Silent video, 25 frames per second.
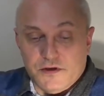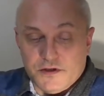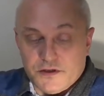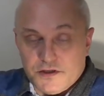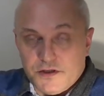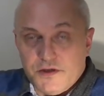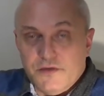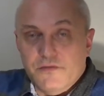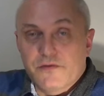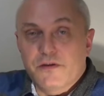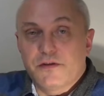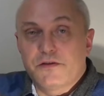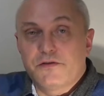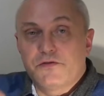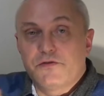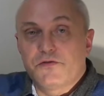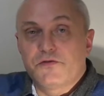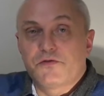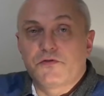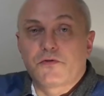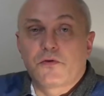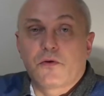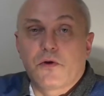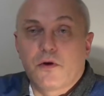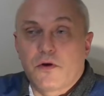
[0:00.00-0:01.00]
Shiva is
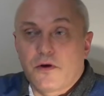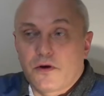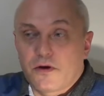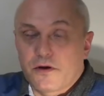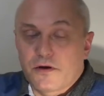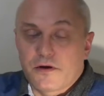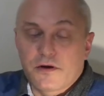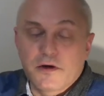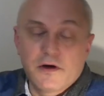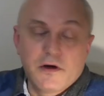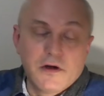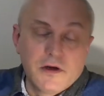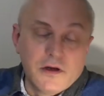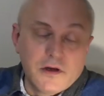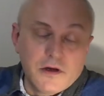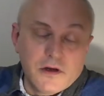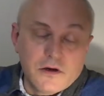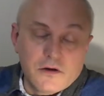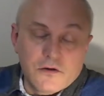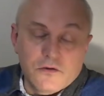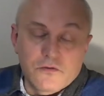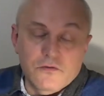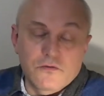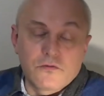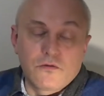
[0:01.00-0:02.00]
destroying
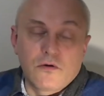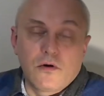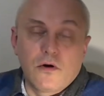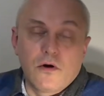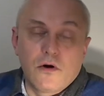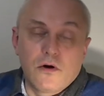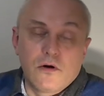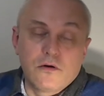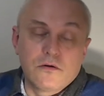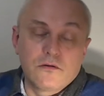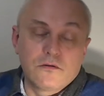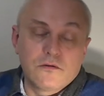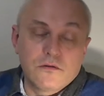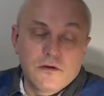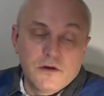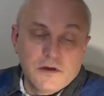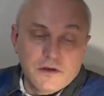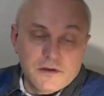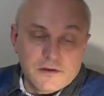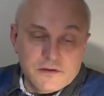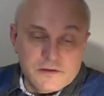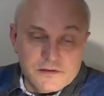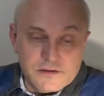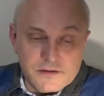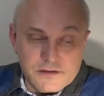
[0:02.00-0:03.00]
wrong
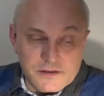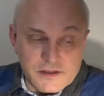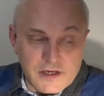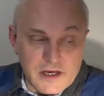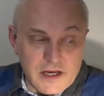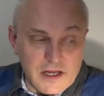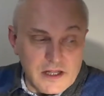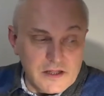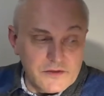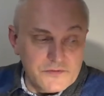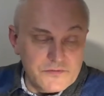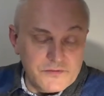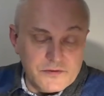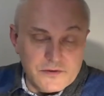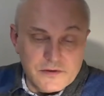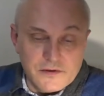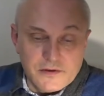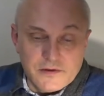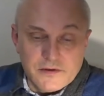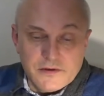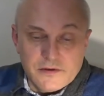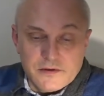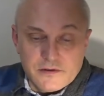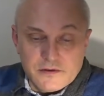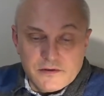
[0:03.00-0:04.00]

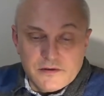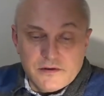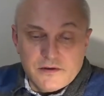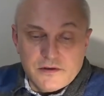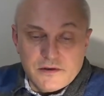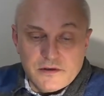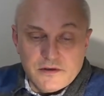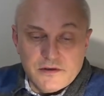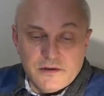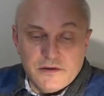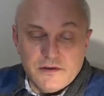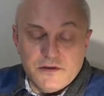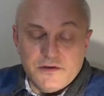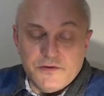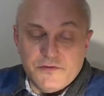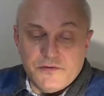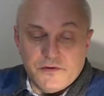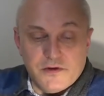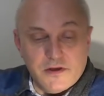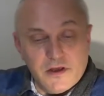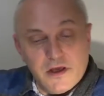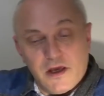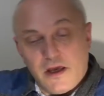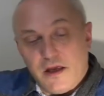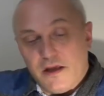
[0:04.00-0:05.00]

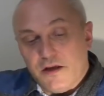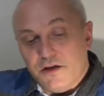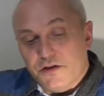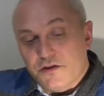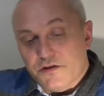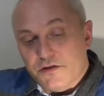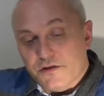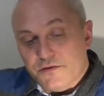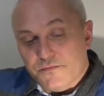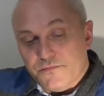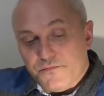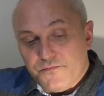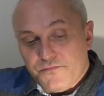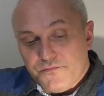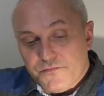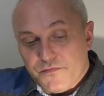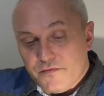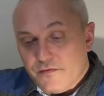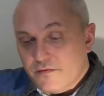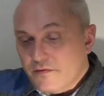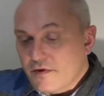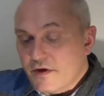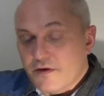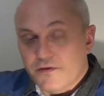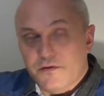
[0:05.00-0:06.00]
self-identification.
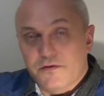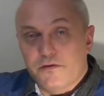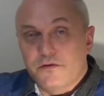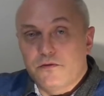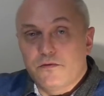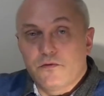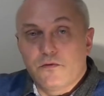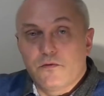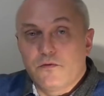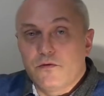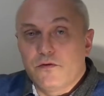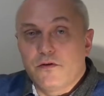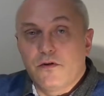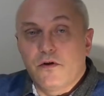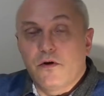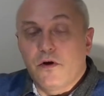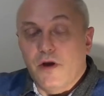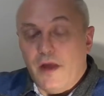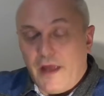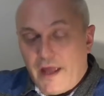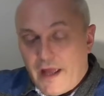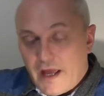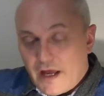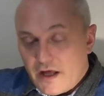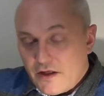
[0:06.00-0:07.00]
Nothing to do with your
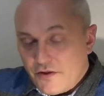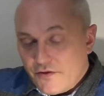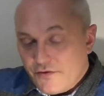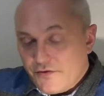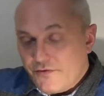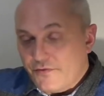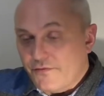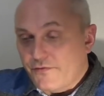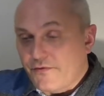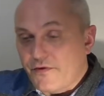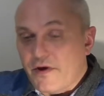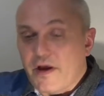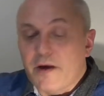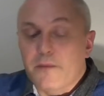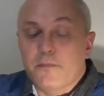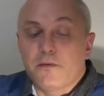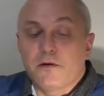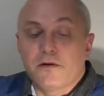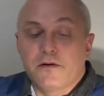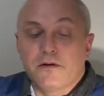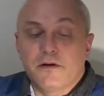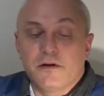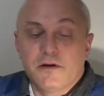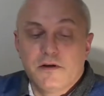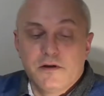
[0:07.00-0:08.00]
health,
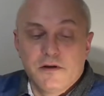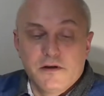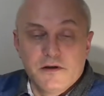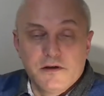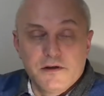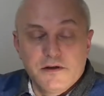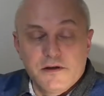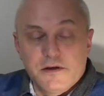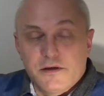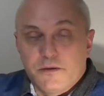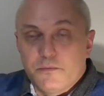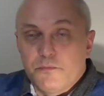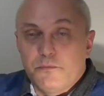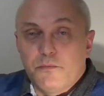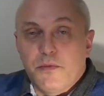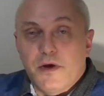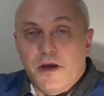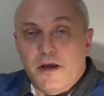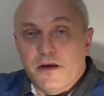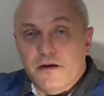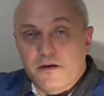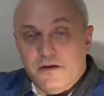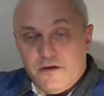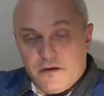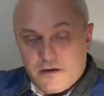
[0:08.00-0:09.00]
family, and
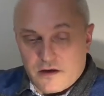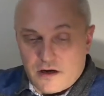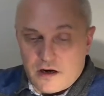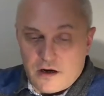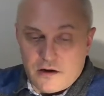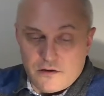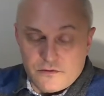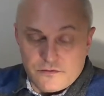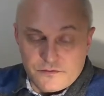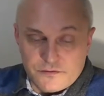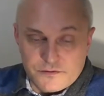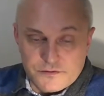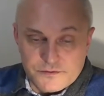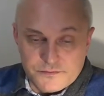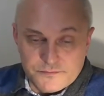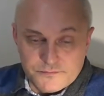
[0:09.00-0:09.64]
bank account.